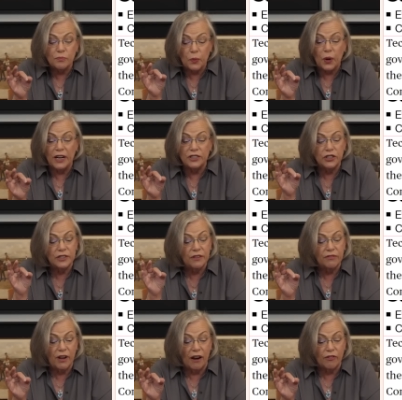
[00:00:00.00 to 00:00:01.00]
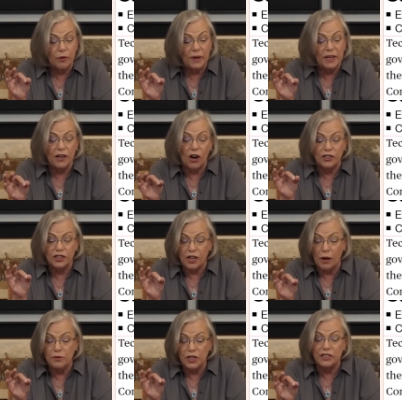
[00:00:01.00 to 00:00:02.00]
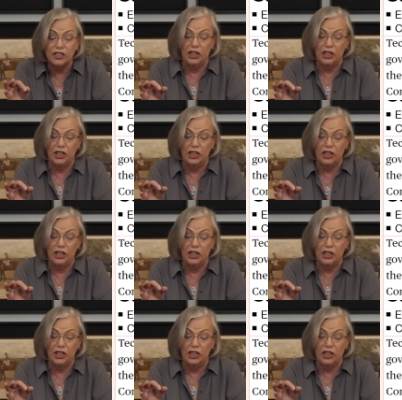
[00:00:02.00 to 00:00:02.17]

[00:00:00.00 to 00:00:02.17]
branches of government are subject